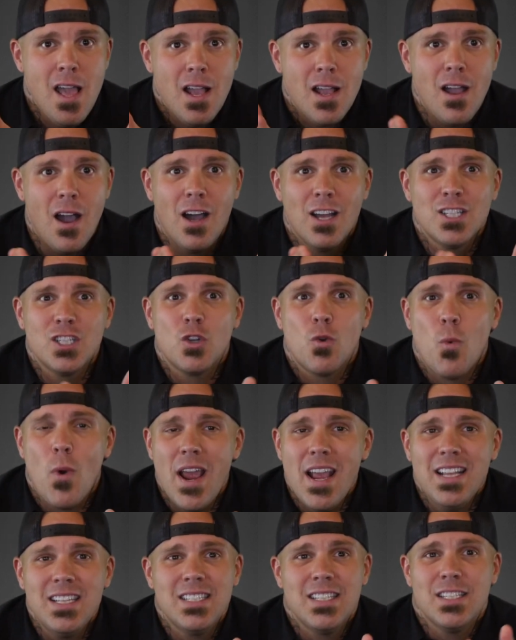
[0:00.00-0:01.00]
God's
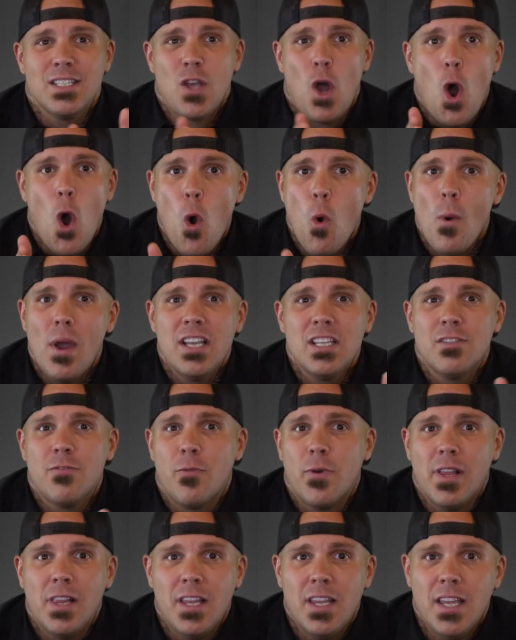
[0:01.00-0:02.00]
grace is always
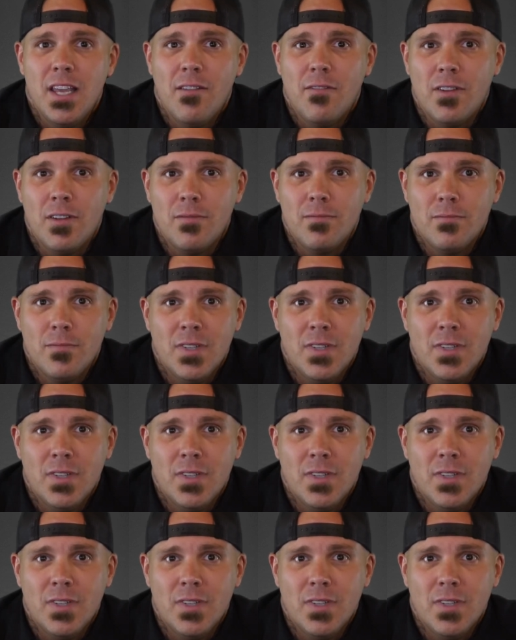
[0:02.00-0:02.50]
freely given.